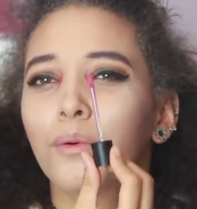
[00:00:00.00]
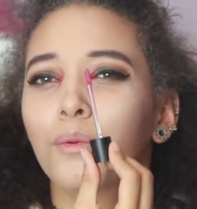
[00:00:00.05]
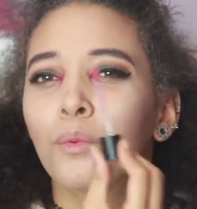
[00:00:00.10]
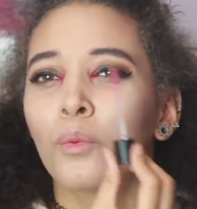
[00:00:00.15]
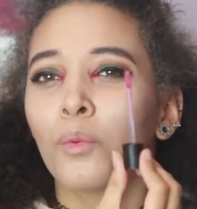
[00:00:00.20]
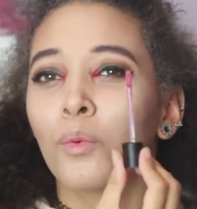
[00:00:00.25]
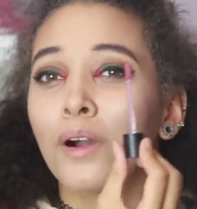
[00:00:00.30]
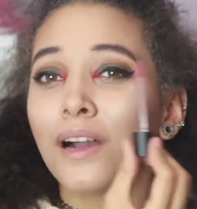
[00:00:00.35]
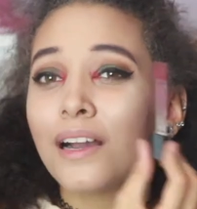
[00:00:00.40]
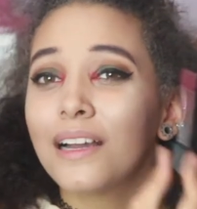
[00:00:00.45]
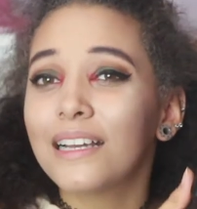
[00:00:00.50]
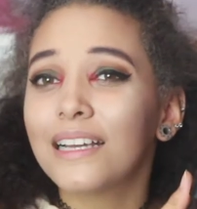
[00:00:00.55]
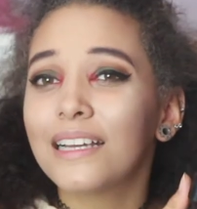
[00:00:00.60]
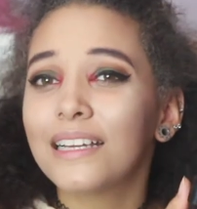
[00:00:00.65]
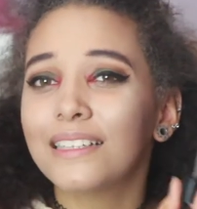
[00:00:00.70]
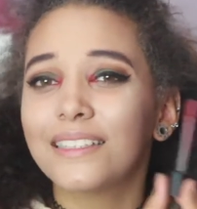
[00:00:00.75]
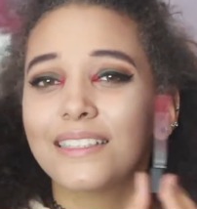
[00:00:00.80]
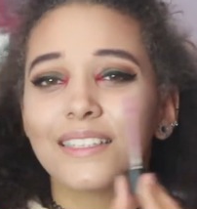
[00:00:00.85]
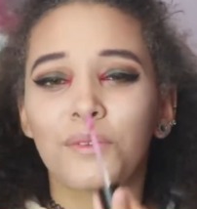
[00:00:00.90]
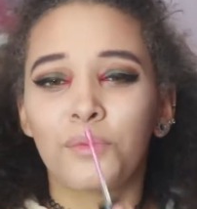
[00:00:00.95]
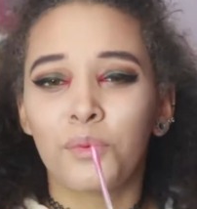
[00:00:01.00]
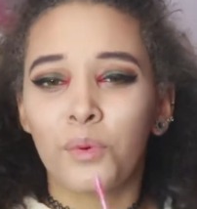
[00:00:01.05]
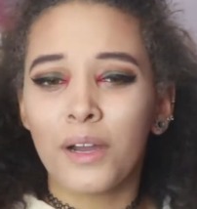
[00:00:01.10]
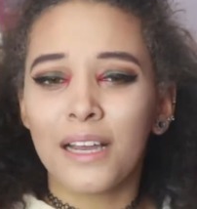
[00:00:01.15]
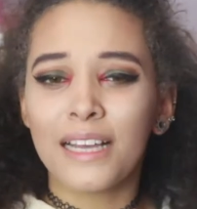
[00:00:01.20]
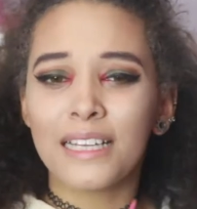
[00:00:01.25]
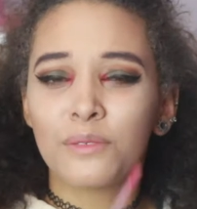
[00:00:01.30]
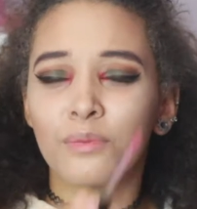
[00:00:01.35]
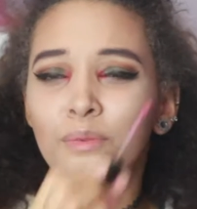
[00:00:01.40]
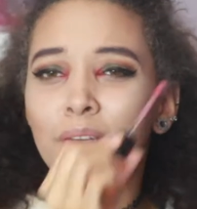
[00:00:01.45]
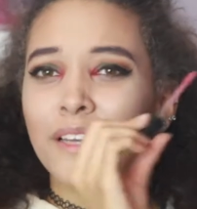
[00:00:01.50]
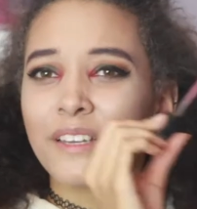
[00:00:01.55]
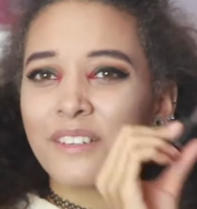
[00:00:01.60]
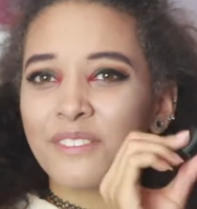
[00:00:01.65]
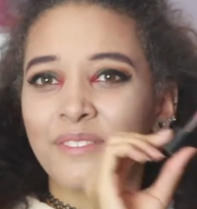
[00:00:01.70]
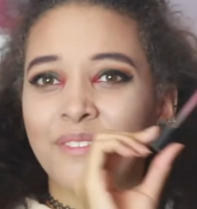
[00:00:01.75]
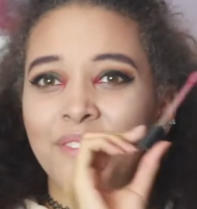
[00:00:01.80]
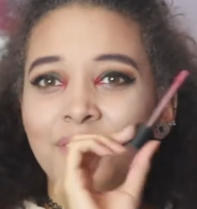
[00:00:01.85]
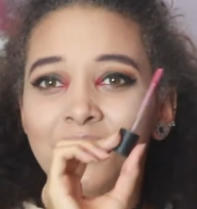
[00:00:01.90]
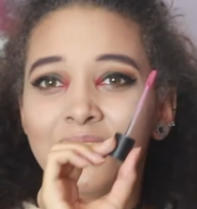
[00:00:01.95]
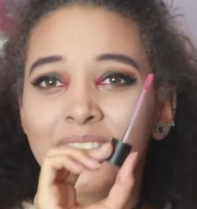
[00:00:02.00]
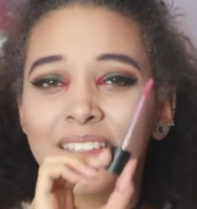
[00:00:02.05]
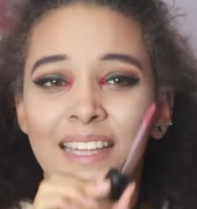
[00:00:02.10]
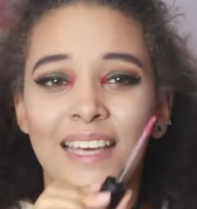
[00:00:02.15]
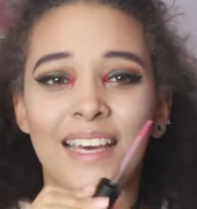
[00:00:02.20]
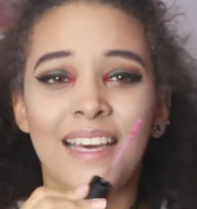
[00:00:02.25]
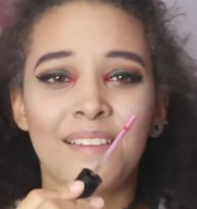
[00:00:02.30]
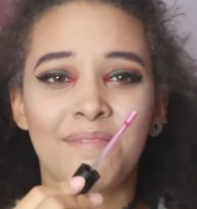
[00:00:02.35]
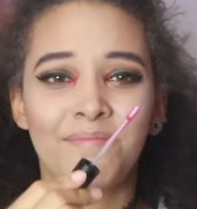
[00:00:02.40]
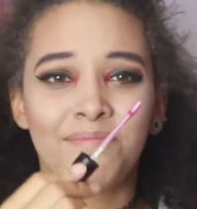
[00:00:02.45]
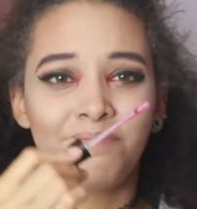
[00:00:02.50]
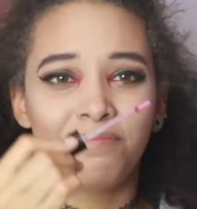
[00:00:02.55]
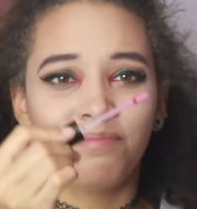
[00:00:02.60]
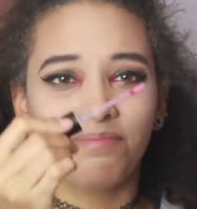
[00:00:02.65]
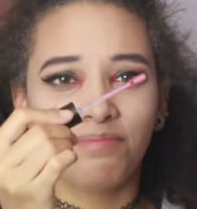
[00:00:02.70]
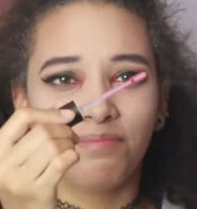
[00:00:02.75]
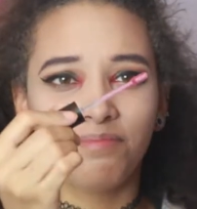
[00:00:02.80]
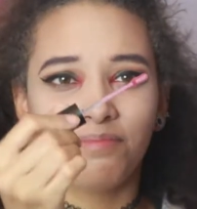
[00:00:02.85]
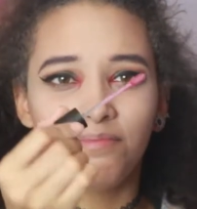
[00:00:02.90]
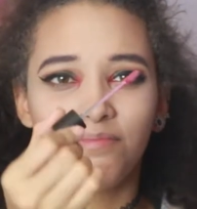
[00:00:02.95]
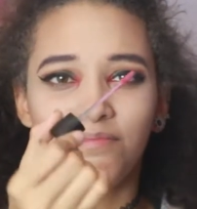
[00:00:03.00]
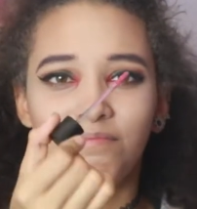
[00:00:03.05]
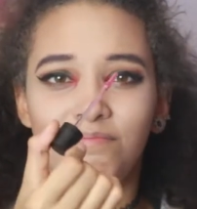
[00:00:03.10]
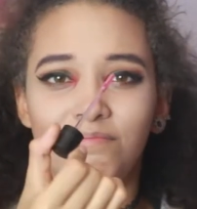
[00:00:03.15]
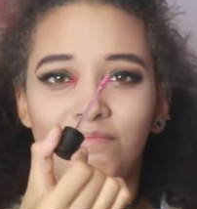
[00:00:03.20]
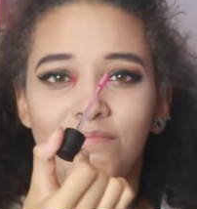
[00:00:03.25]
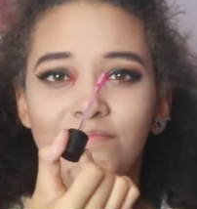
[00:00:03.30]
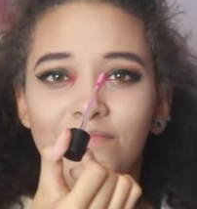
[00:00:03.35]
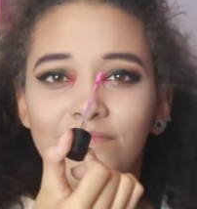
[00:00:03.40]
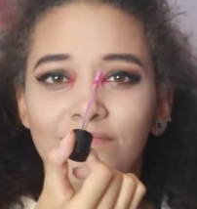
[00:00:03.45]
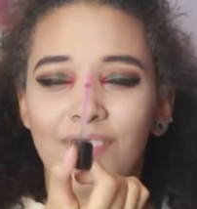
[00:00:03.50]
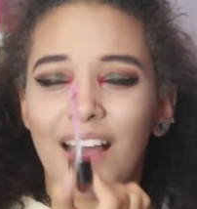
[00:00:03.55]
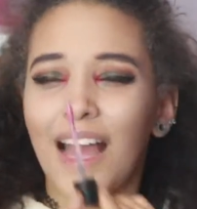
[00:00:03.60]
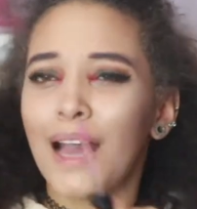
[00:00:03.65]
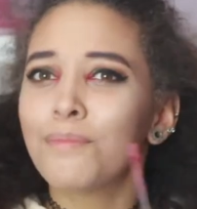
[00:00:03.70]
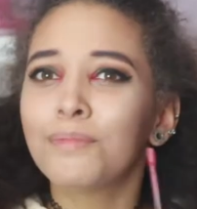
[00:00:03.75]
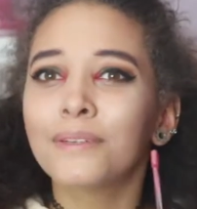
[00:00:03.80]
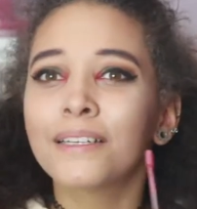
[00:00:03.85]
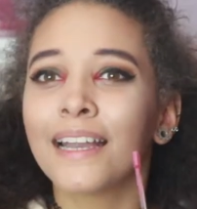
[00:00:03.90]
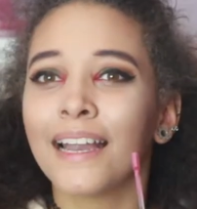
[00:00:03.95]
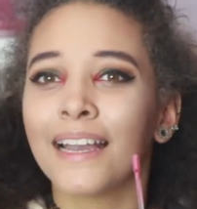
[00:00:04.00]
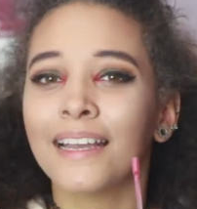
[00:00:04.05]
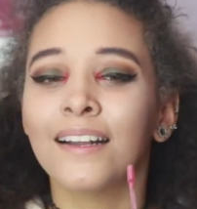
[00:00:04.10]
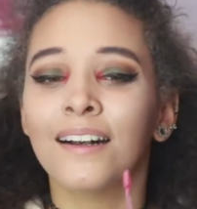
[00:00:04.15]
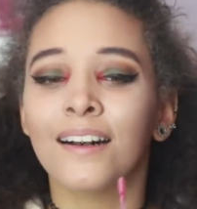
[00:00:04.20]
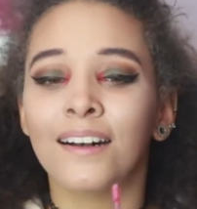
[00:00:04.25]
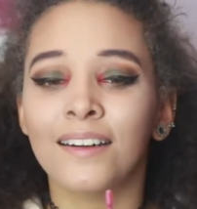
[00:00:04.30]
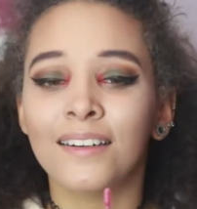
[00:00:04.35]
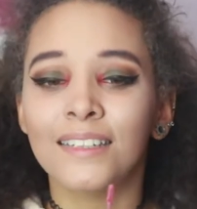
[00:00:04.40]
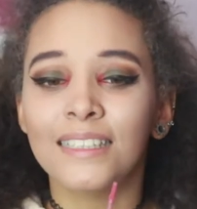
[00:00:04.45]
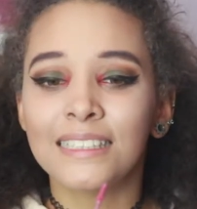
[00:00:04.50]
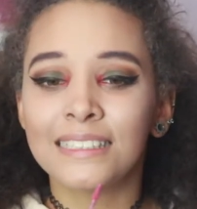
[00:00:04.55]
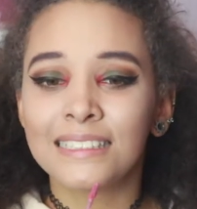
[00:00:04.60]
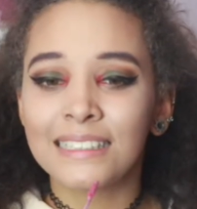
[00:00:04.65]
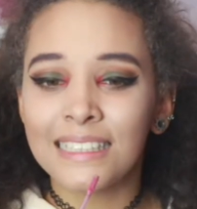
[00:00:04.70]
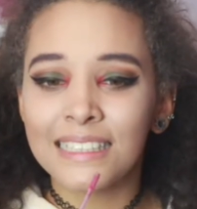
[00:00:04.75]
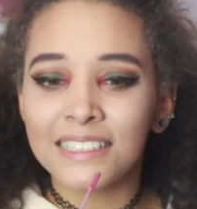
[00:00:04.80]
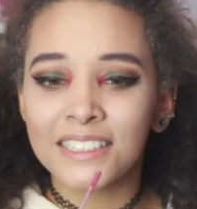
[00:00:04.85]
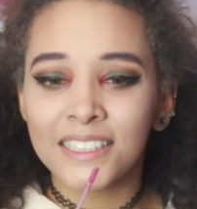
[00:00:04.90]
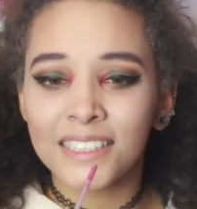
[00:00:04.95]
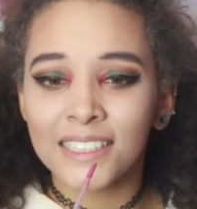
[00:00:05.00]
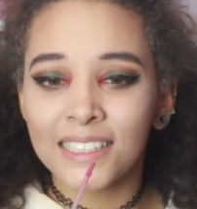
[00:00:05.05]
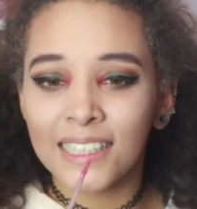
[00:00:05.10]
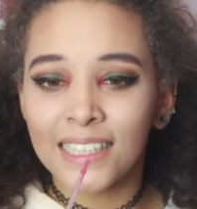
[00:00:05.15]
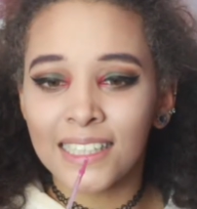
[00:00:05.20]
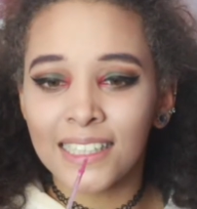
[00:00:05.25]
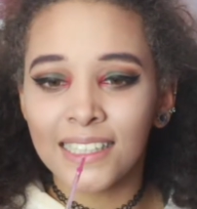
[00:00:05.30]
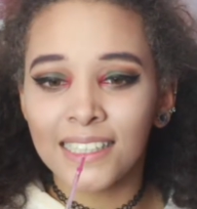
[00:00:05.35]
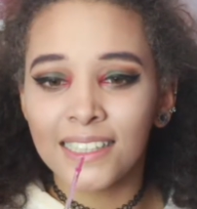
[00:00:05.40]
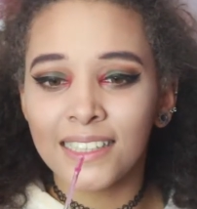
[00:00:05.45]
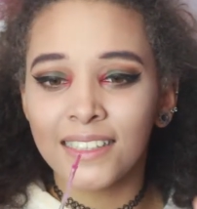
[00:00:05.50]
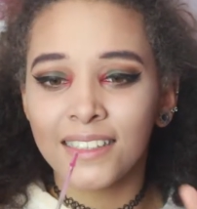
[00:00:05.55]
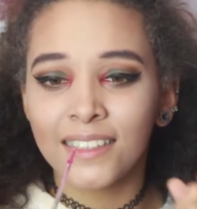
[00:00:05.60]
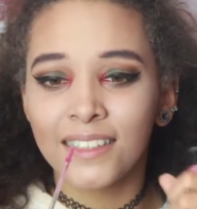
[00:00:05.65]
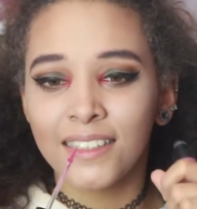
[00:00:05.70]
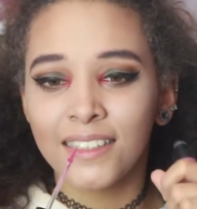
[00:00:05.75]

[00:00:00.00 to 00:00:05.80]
What, what is with their applicator? It's literally